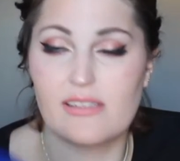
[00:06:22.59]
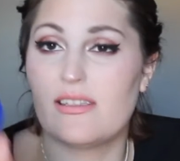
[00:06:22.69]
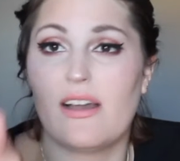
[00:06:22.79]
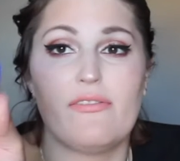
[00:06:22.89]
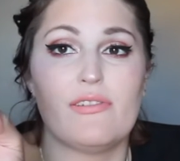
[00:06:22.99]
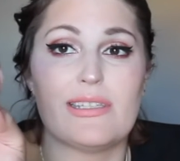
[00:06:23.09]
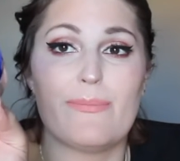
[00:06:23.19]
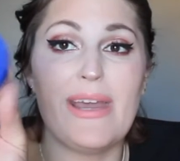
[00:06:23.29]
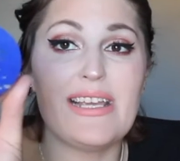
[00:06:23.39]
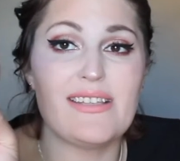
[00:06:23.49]
This stuff was
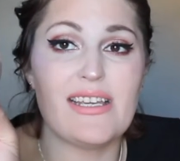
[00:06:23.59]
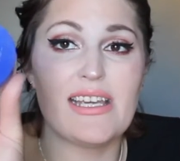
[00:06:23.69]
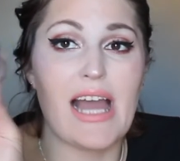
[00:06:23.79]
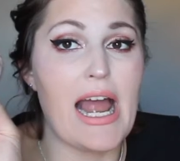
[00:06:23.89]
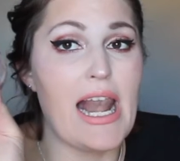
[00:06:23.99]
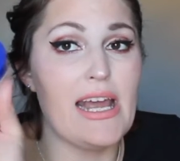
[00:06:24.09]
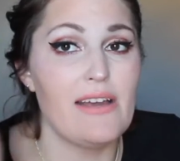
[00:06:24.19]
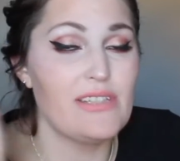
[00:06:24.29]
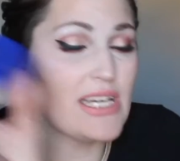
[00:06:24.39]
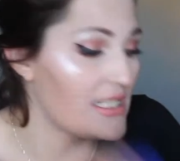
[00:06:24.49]
amazing. I
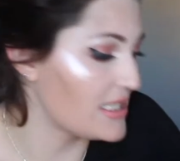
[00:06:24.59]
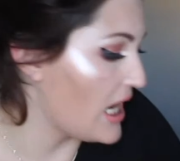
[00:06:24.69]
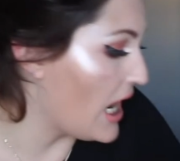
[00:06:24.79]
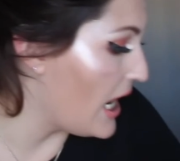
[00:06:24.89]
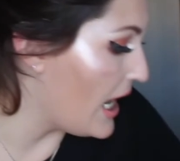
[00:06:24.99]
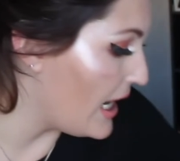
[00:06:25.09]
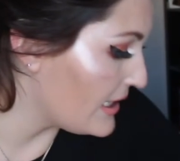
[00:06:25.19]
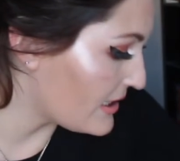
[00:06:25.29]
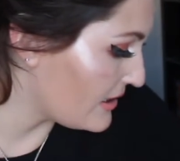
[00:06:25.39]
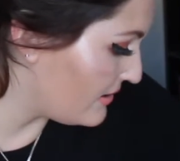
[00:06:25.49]
loved it a
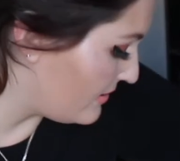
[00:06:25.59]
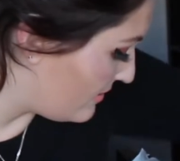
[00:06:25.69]
lot.